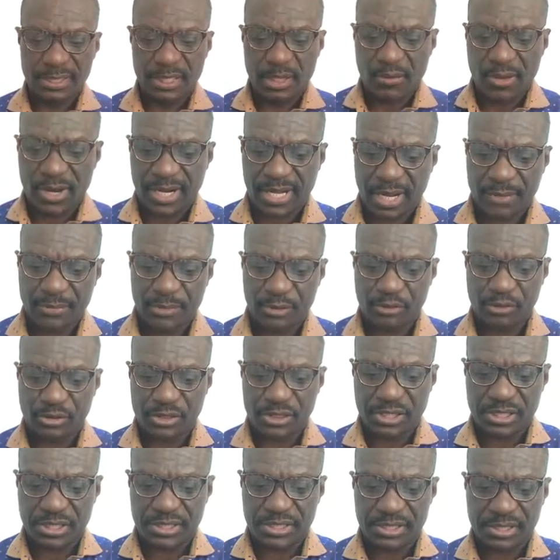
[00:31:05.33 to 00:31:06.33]
They were coming
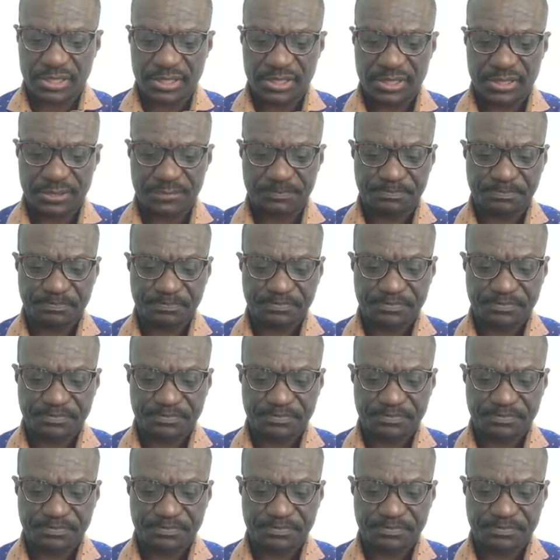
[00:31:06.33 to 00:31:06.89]
to Jesus.